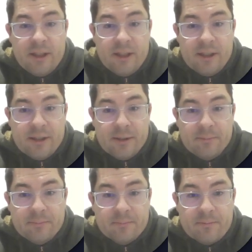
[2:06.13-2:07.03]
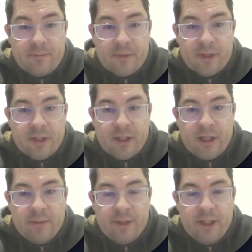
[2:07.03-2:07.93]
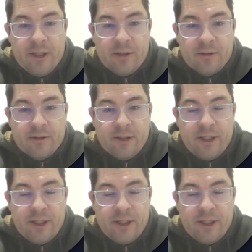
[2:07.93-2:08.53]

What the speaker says: Come in here,